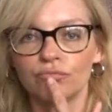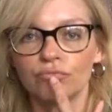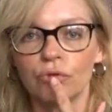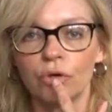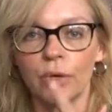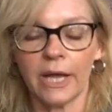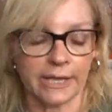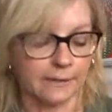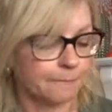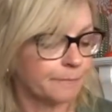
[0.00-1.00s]

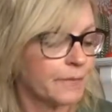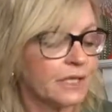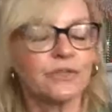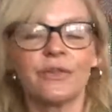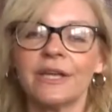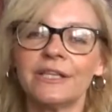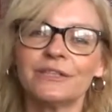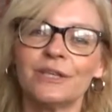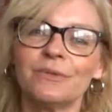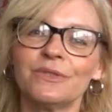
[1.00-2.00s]
Okay, so thank you
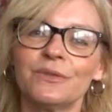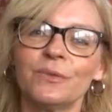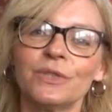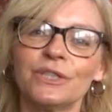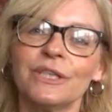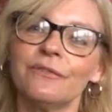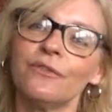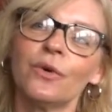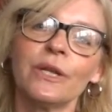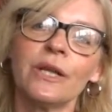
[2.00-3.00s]
so much for watching. If you've
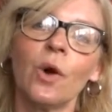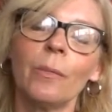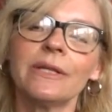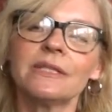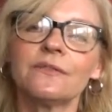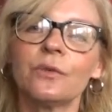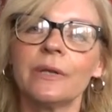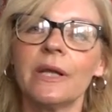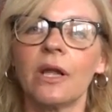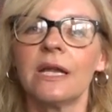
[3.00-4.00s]
got any comments for
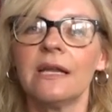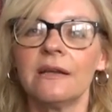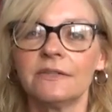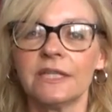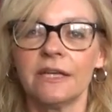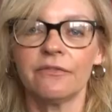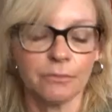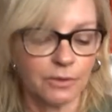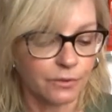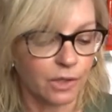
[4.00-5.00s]
me, I'd love to hear from
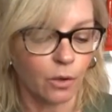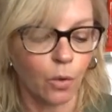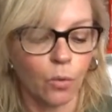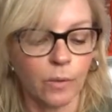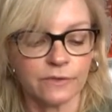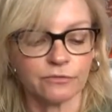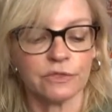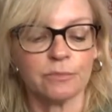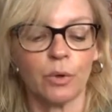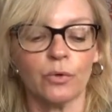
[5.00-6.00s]
you and I'll always
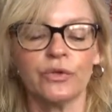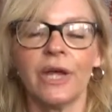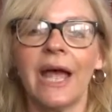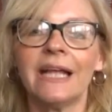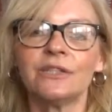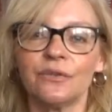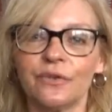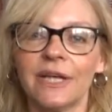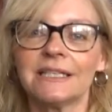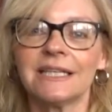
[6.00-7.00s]
respond. Don't
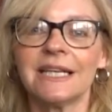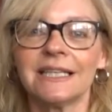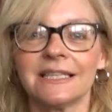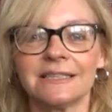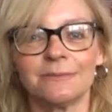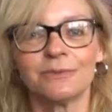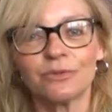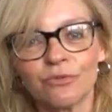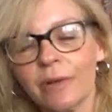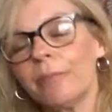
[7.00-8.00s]
forget to click that
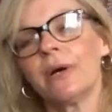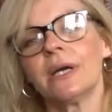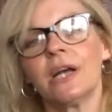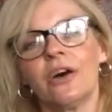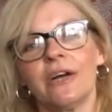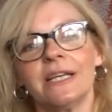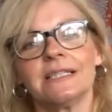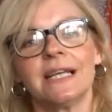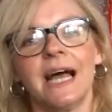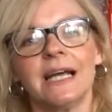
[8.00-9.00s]
subscribe button,
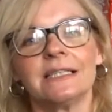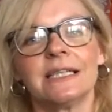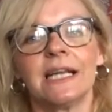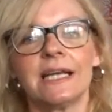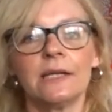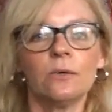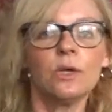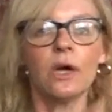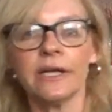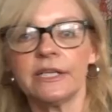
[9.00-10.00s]
guys, and click a little
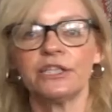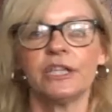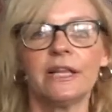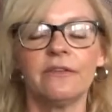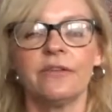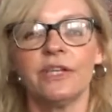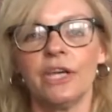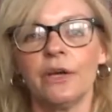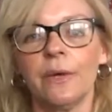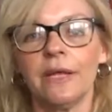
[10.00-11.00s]
like, share the
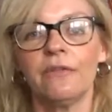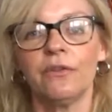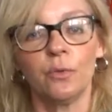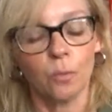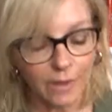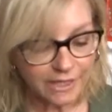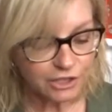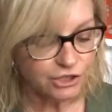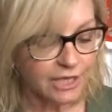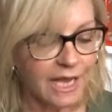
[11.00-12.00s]
video if you
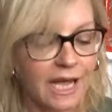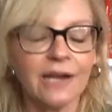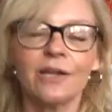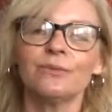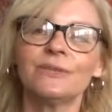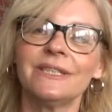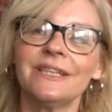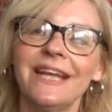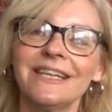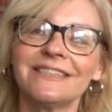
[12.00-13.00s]
wish, and I will see
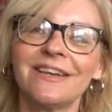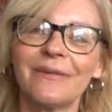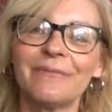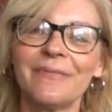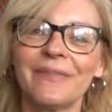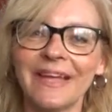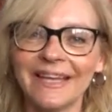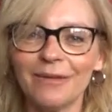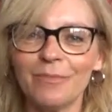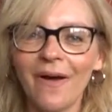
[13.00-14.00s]
you next time.
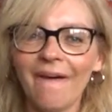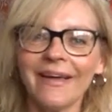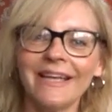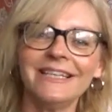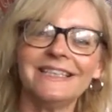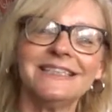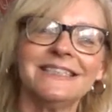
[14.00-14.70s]
Thank you, bye.